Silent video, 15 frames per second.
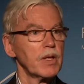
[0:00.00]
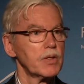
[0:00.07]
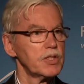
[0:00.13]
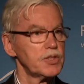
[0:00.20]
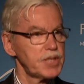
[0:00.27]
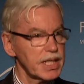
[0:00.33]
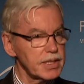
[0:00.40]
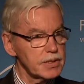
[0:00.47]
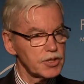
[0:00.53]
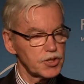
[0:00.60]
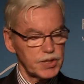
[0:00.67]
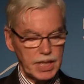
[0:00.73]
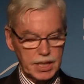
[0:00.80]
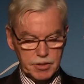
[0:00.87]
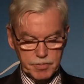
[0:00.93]
The second
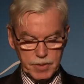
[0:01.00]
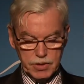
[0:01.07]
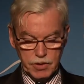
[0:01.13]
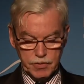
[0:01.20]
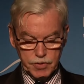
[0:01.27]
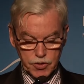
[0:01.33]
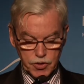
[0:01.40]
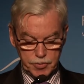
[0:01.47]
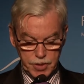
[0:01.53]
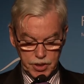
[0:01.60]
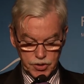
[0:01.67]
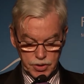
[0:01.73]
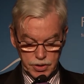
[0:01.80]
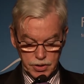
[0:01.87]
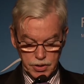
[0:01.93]
statement of the
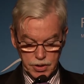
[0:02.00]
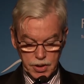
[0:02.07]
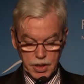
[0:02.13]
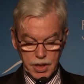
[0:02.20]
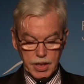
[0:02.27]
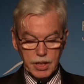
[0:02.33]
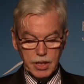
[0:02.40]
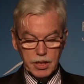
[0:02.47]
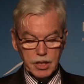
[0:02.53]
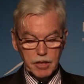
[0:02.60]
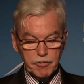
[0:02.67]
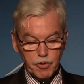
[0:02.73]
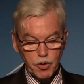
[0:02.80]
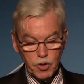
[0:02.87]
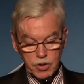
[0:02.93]
Commission
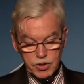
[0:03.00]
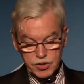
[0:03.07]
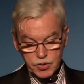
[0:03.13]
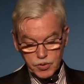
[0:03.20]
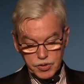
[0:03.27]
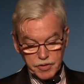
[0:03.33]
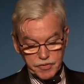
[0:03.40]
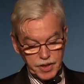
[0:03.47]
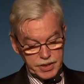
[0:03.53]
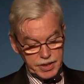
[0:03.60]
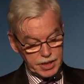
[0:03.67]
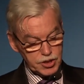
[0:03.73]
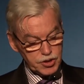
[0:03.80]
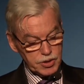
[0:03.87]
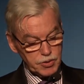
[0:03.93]
refers to the
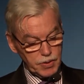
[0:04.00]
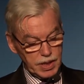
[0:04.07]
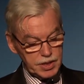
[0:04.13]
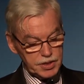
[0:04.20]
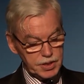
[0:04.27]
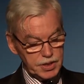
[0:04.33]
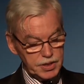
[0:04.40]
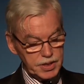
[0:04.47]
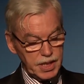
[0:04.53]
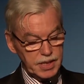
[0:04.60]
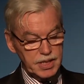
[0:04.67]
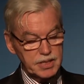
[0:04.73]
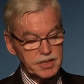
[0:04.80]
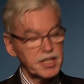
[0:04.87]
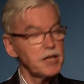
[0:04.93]
financial crisis
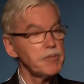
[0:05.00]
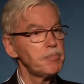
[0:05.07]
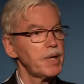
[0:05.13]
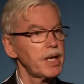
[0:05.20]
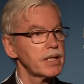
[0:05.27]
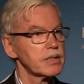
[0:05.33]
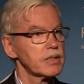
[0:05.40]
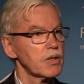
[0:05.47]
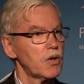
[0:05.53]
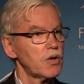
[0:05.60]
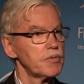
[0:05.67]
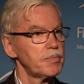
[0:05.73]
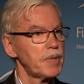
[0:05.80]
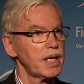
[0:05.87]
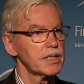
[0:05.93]
and its impact
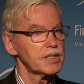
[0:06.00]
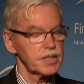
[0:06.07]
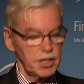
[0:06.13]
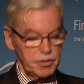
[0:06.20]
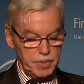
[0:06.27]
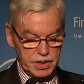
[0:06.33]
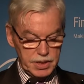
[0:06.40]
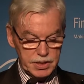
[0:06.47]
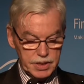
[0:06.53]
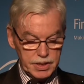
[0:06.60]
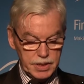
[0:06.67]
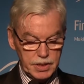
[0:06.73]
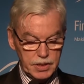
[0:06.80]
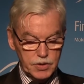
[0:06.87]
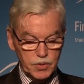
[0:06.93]
on banks'
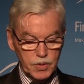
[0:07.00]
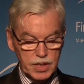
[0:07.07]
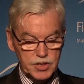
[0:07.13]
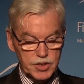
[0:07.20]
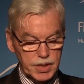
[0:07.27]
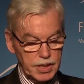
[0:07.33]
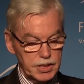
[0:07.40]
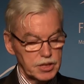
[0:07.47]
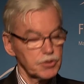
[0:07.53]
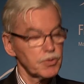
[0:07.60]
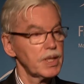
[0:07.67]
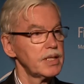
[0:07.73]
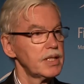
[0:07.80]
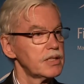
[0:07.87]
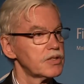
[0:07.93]
ability to extend
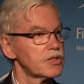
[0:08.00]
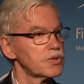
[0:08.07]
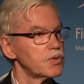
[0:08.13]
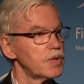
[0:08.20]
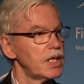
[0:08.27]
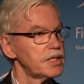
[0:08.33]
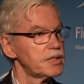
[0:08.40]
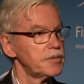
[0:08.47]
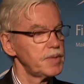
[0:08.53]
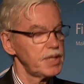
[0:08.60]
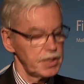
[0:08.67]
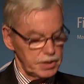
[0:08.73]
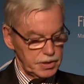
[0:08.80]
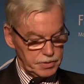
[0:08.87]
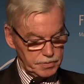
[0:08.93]
credits to
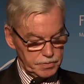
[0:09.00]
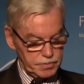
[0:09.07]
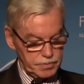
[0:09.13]
SMEs.